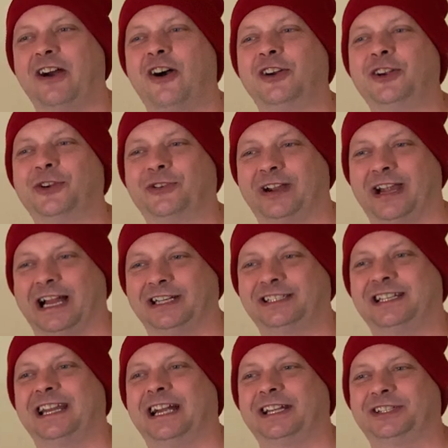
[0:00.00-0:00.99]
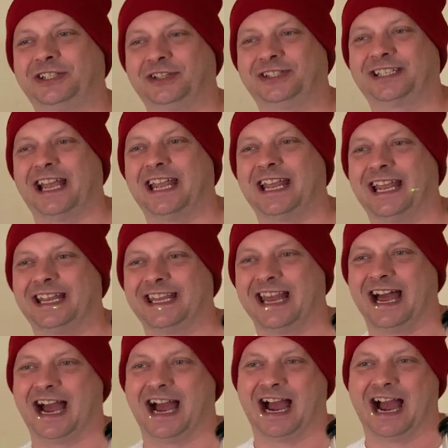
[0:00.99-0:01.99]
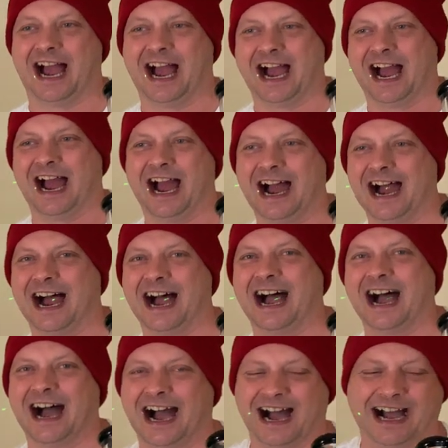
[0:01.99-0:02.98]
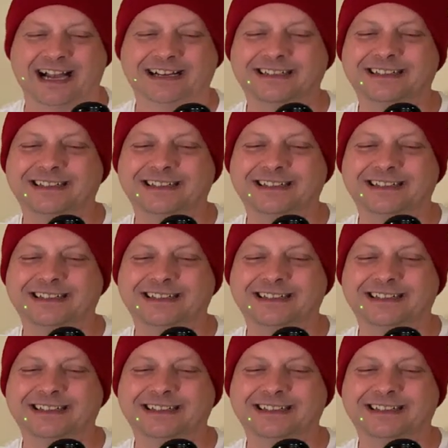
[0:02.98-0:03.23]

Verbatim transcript: hungry, actually, as you're saying that.